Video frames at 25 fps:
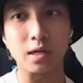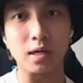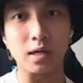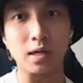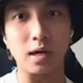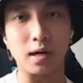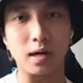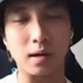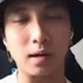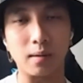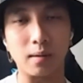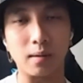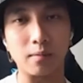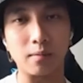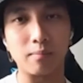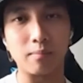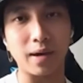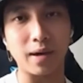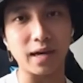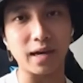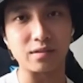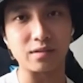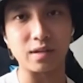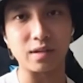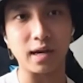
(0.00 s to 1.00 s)

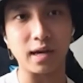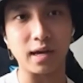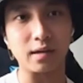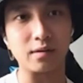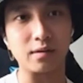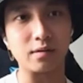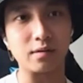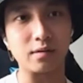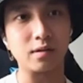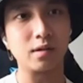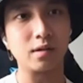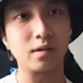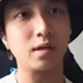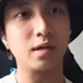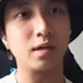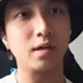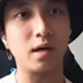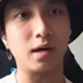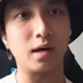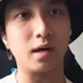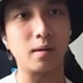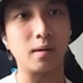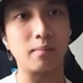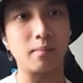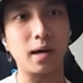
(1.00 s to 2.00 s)
back then
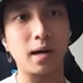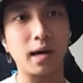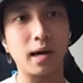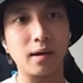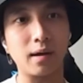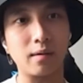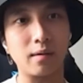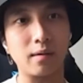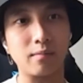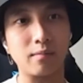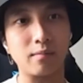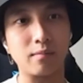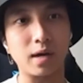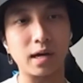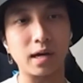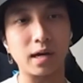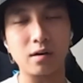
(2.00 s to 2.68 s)
I